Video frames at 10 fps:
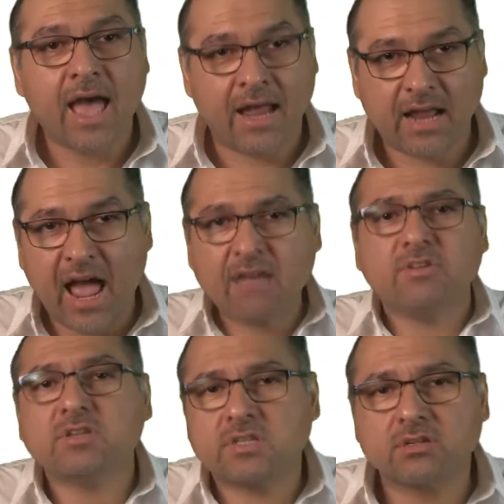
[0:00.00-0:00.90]
and have
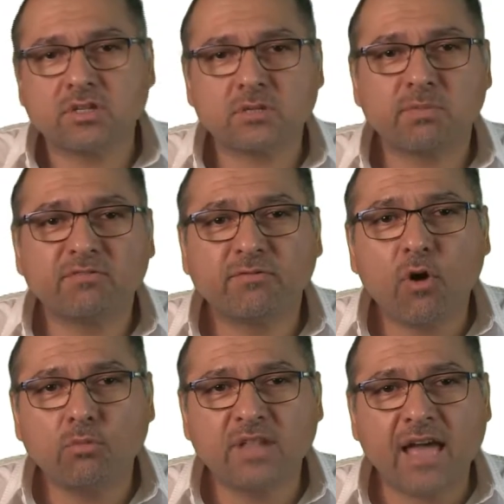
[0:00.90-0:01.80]
your students
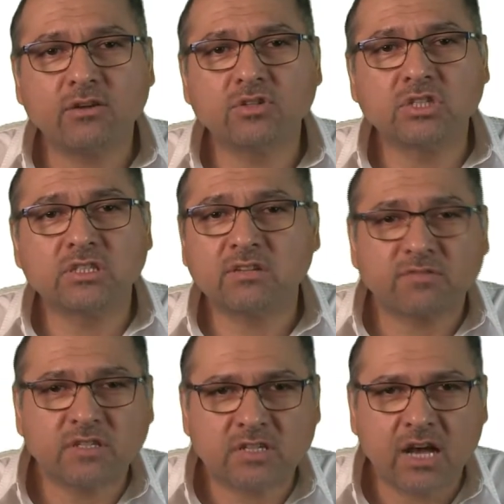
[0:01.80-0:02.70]
perform language in
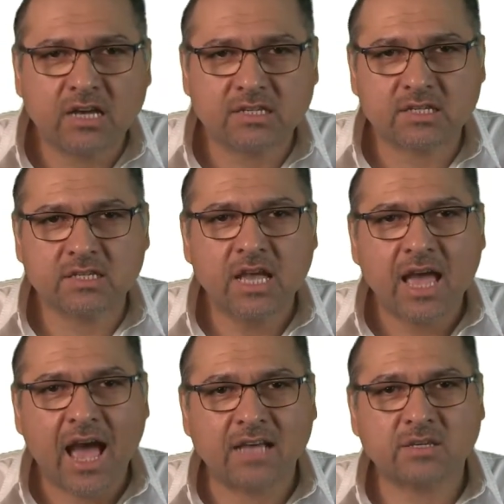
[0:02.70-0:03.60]
different tasks
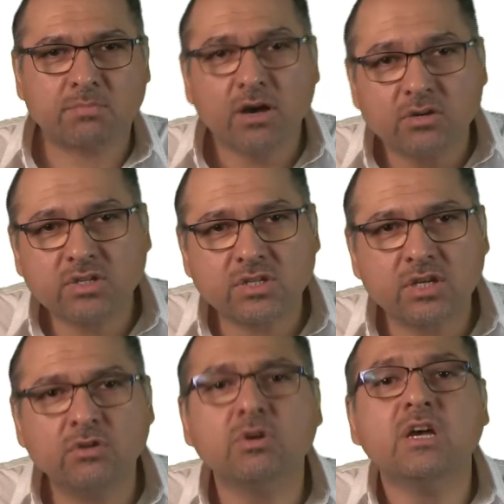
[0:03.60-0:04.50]
as opposed
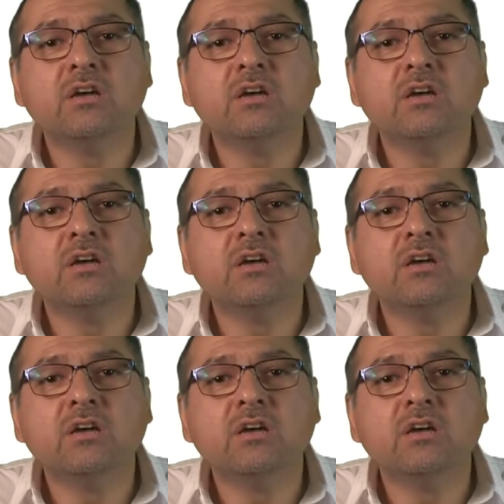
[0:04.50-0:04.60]
to